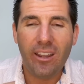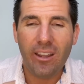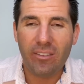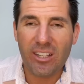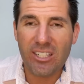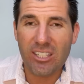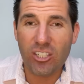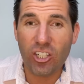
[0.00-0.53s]

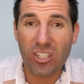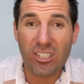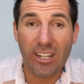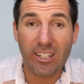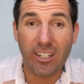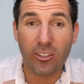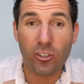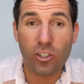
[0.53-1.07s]
This is just
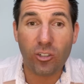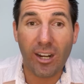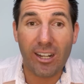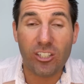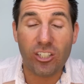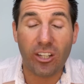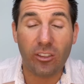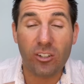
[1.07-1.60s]
another
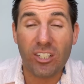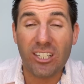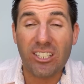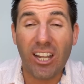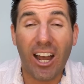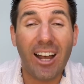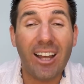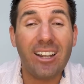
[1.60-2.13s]
strategy. There's a
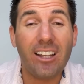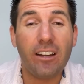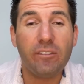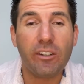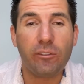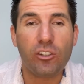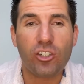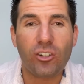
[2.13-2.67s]
ton of
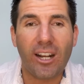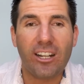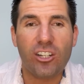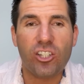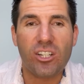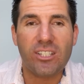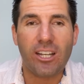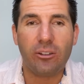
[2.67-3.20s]
different
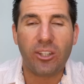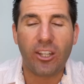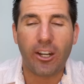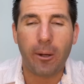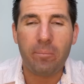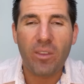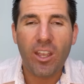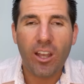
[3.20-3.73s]
strategies out there